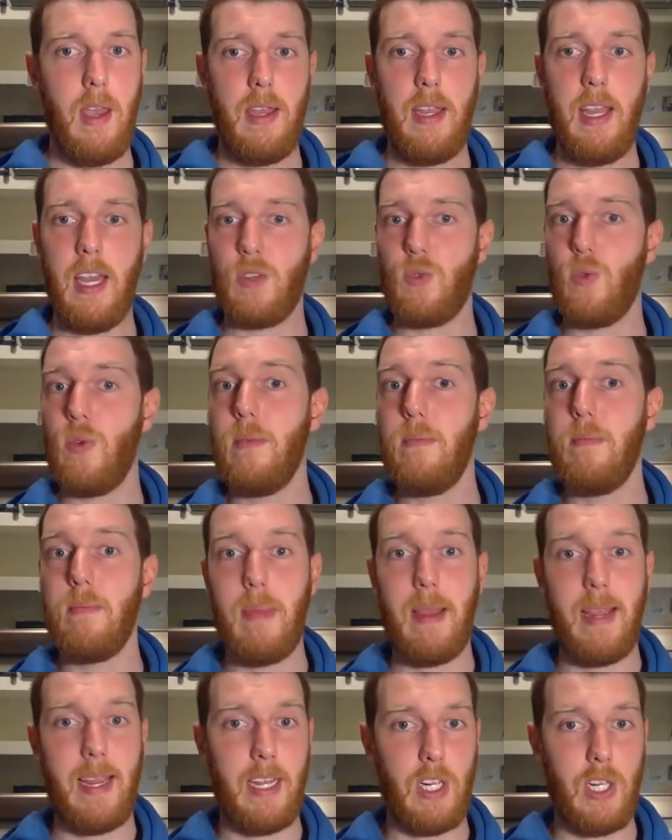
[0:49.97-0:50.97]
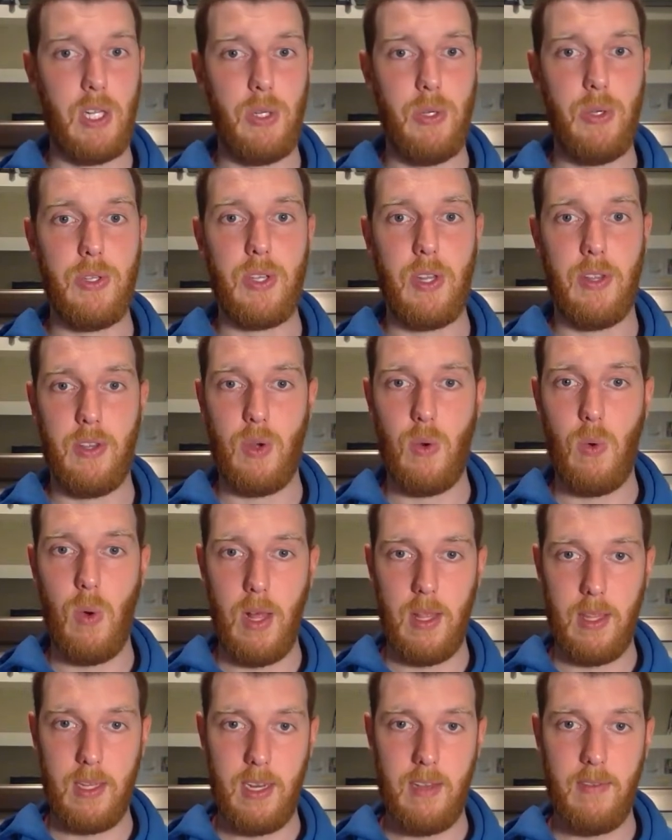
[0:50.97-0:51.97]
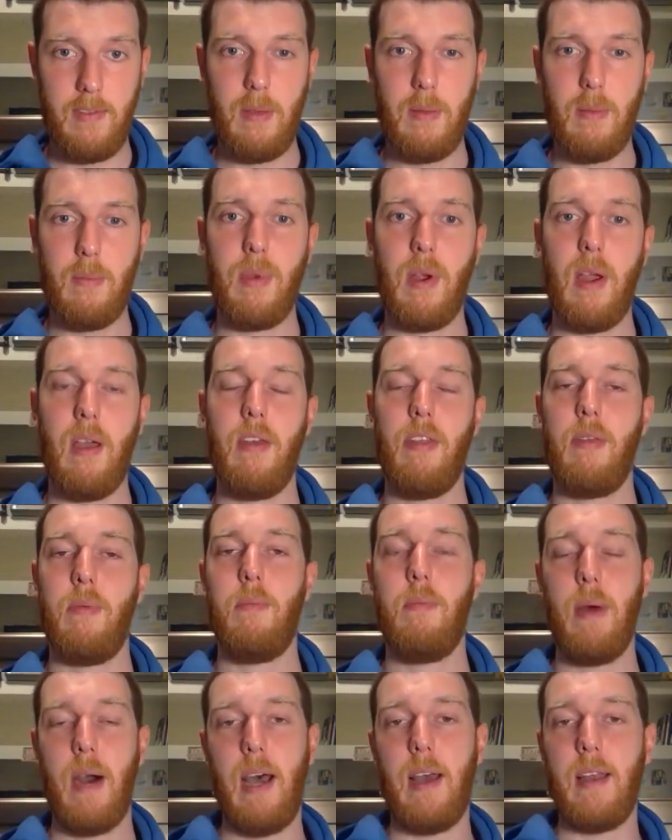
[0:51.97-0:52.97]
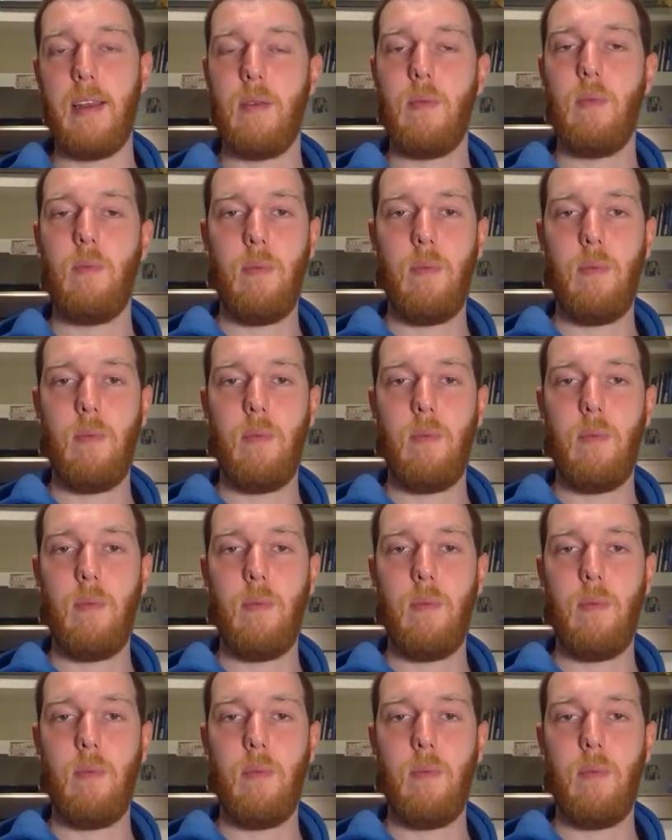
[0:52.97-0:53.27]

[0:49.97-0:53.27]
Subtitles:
Yes, we might get clues on the quality of the in-breath, but